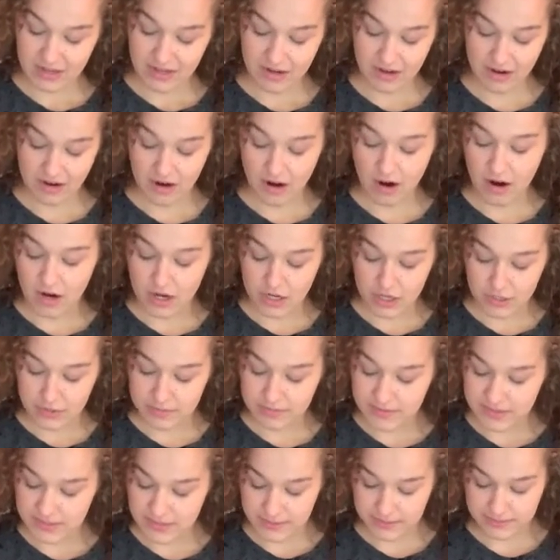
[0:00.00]

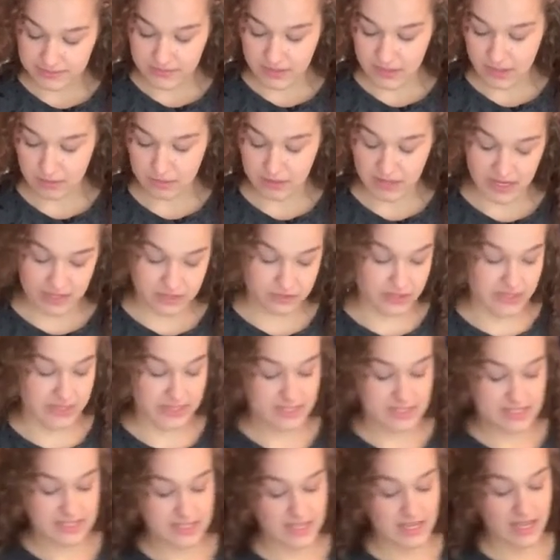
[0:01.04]
carbs,
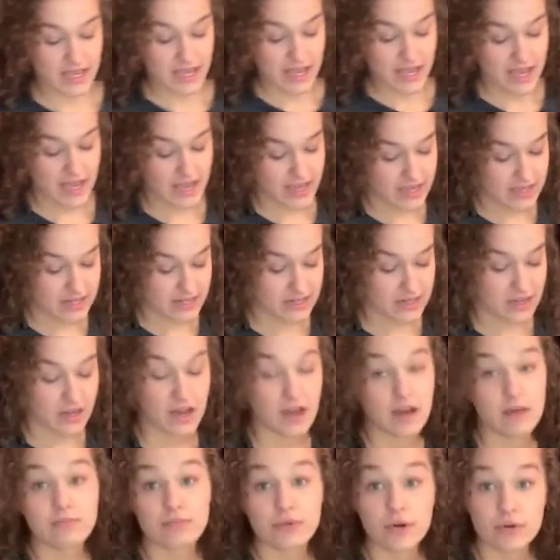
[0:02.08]
carbohydrates, and
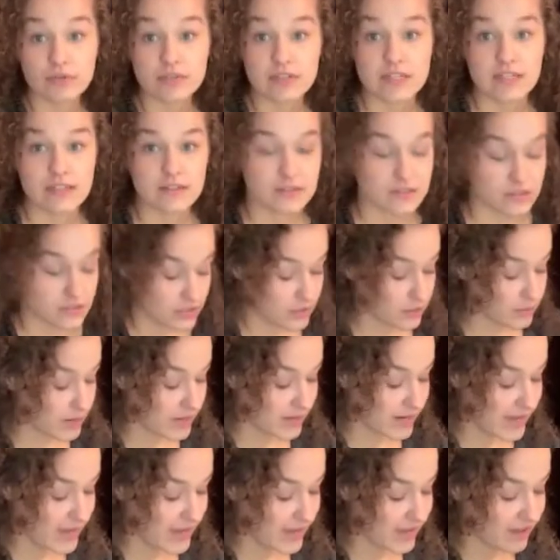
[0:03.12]
protein. So you want
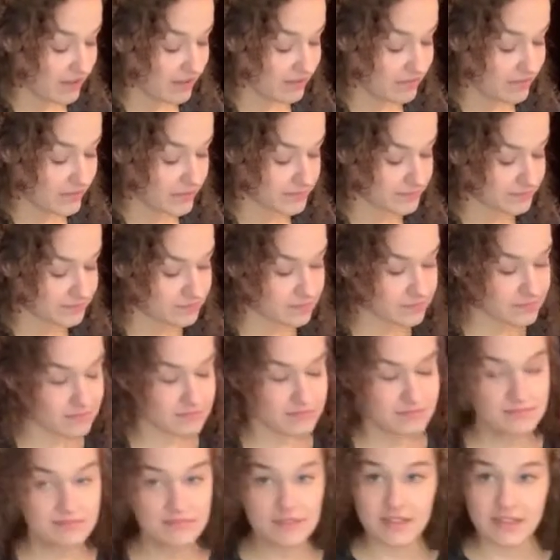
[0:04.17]
to have
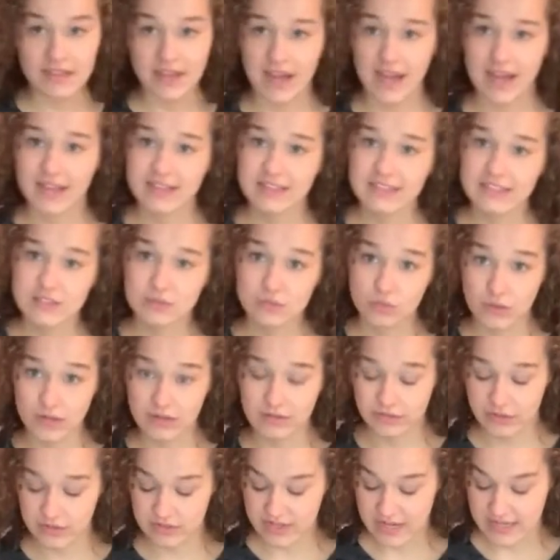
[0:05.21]
at least one of
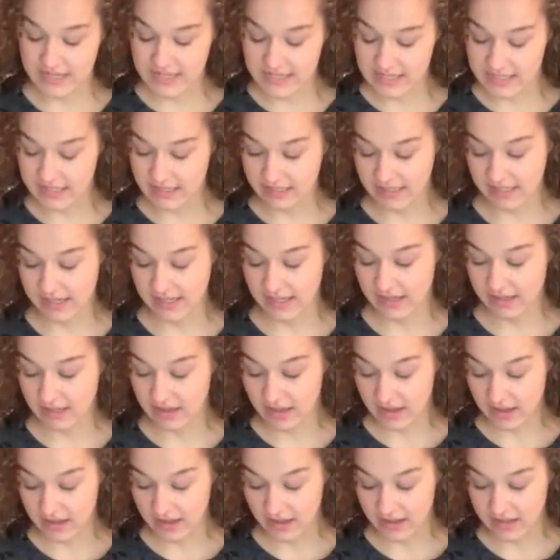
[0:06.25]
those ideally
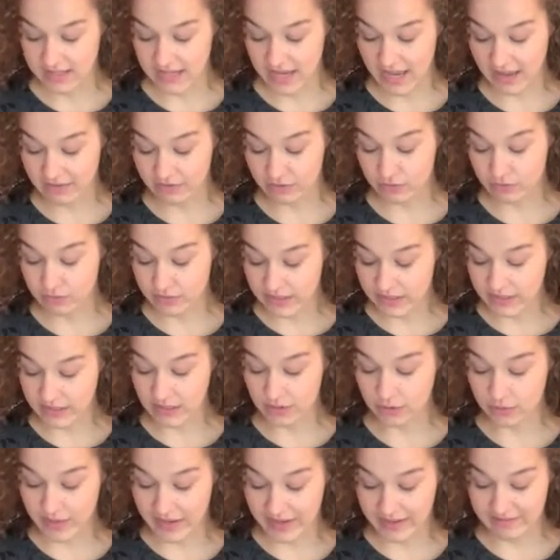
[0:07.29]
to have a really
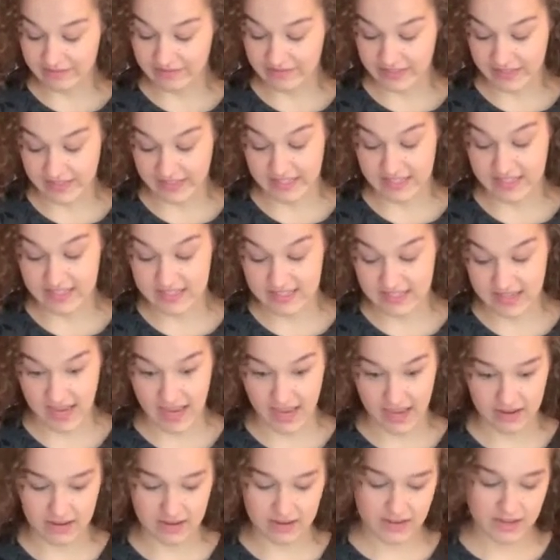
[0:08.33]
great filling
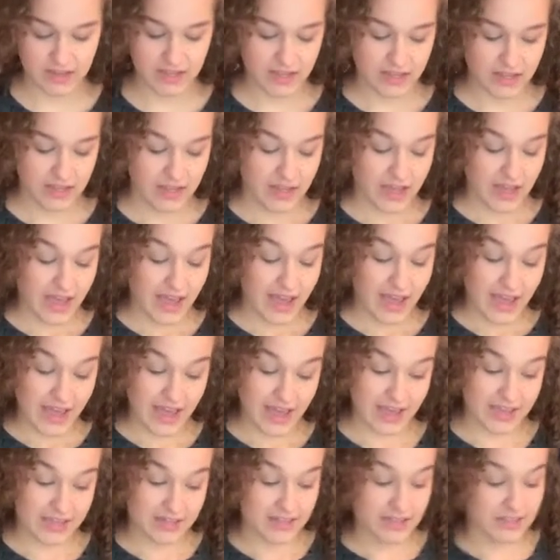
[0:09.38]
snack.
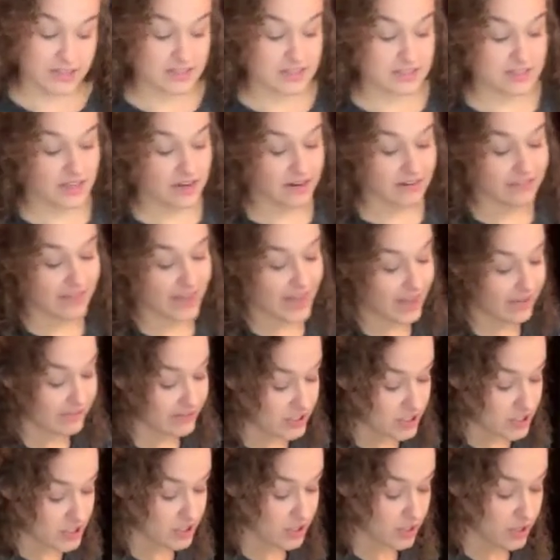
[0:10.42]
And instead of having
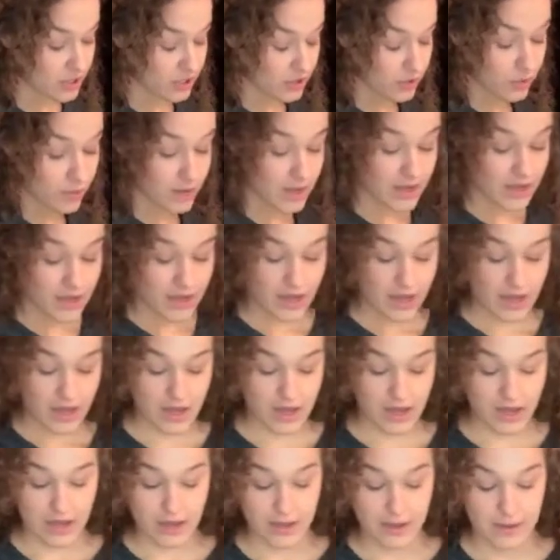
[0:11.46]
to go,
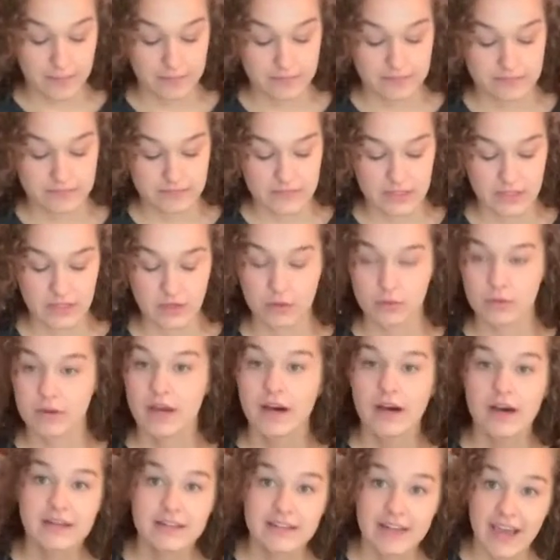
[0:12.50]

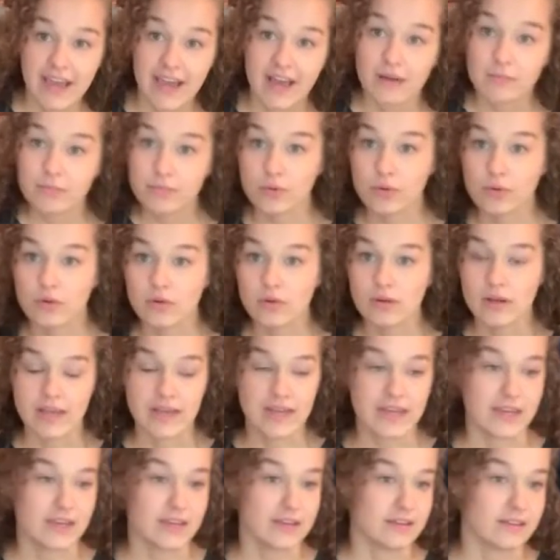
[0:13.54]
cut an apple
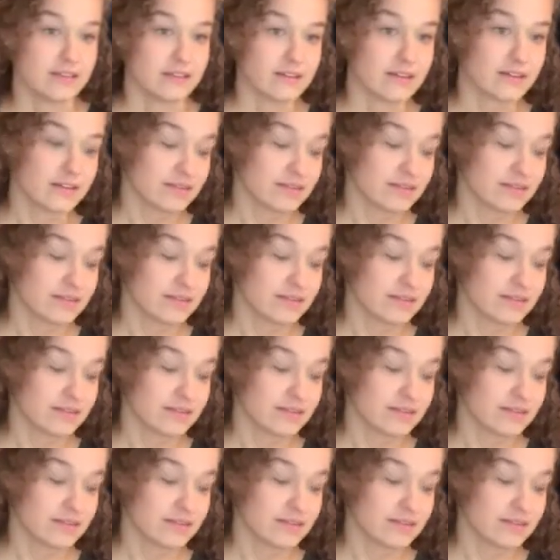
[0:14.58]
and